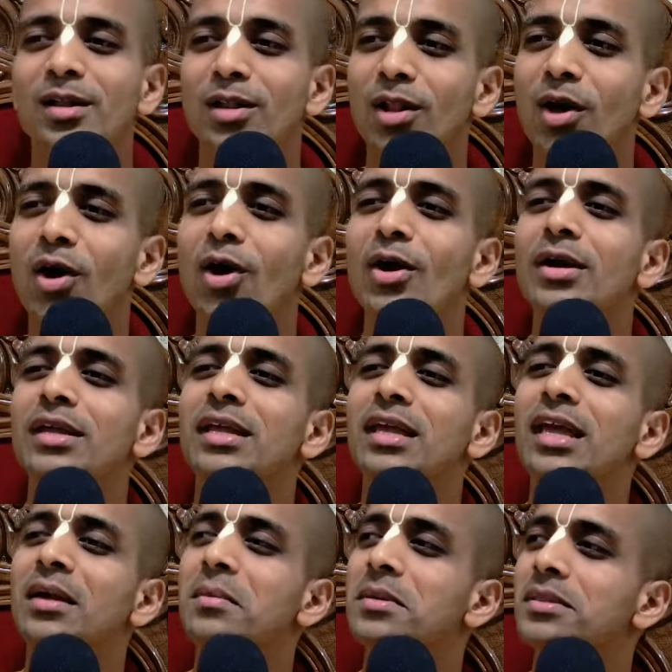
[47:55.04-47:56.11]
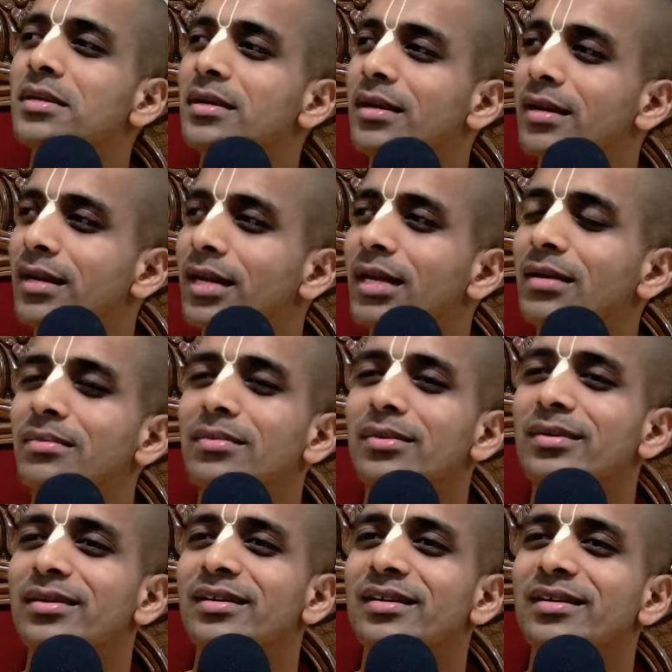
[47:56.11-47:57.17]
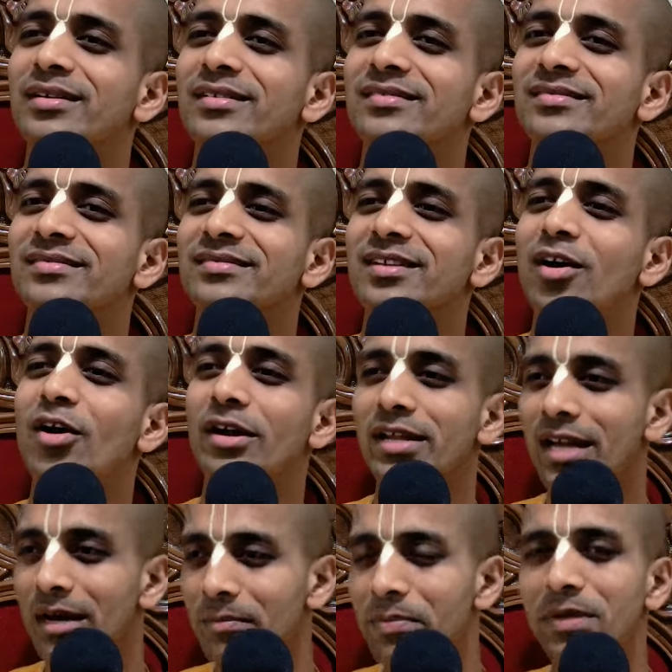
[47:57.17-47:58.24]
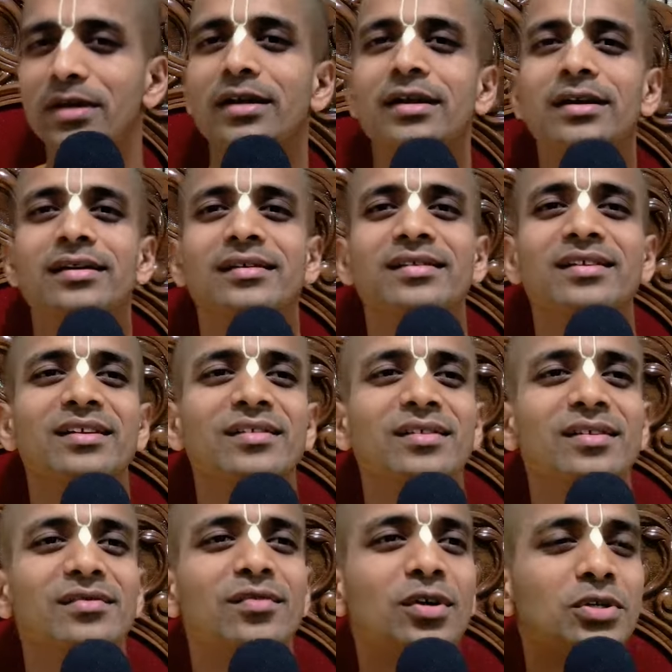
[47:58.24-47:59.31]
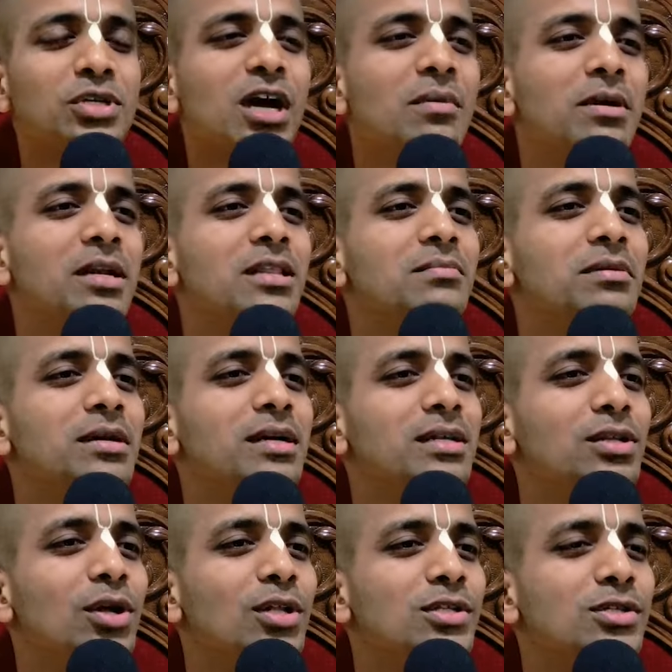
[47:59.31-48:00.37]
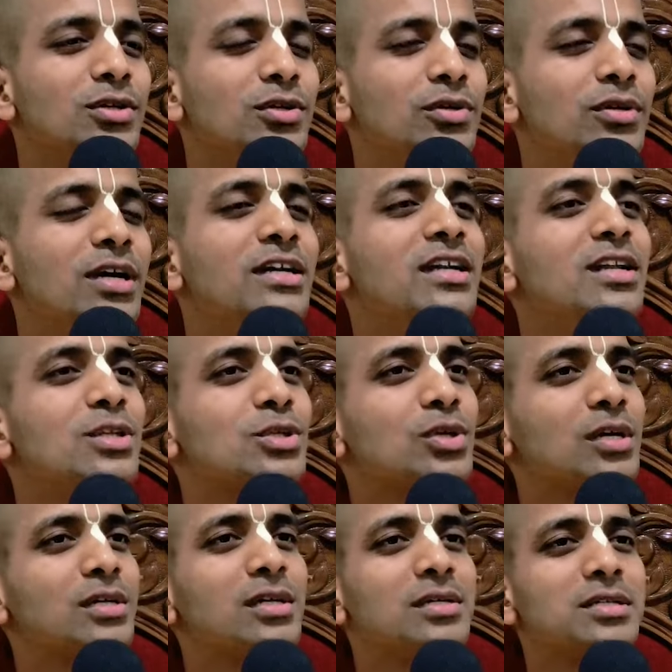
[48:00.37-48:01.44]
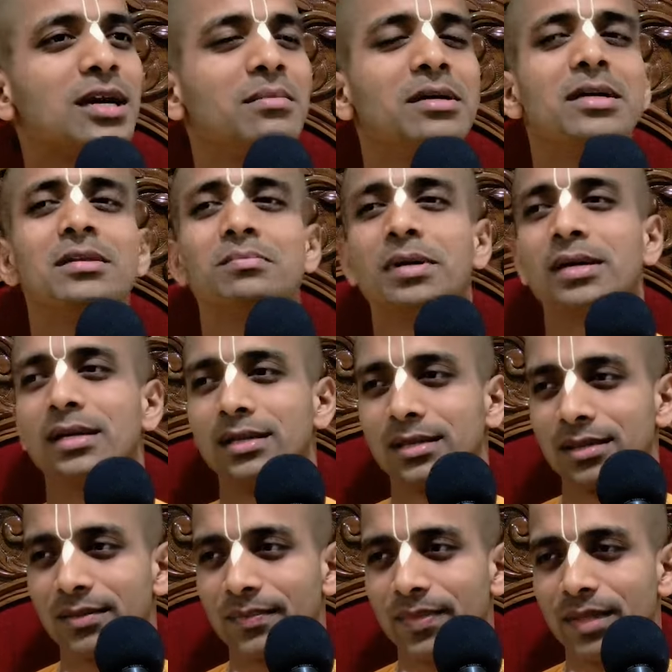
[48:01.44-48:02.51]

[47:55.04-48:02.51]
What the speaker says: Lord came in the dream, or he appeared for Shyamananda Pandit also, and he instructed Shyamananda Pandit